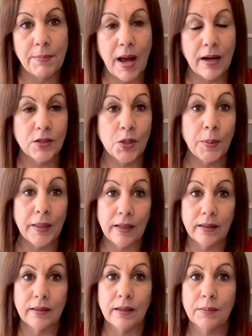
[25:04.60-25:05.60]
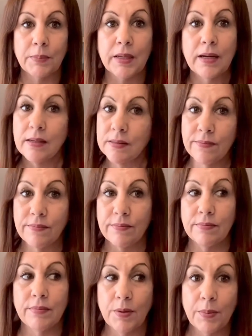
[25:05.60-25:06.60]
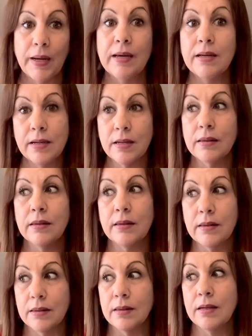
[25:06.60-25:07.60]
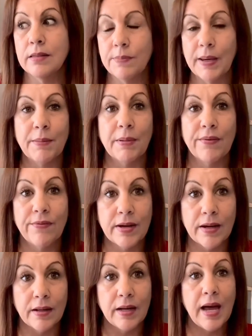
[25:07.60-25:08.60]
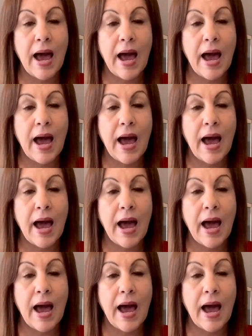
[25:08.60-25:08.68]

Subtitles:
not doing anything because of the way it's making me feel.